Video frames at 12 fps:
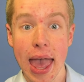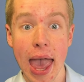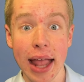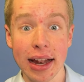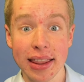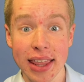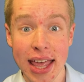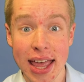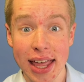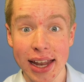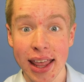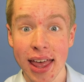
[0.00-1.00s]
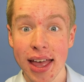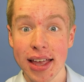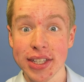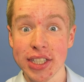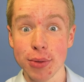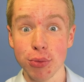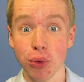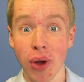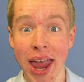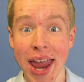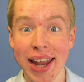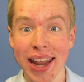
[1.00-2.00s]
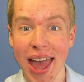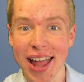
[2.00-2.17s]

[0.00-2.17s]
and then some rain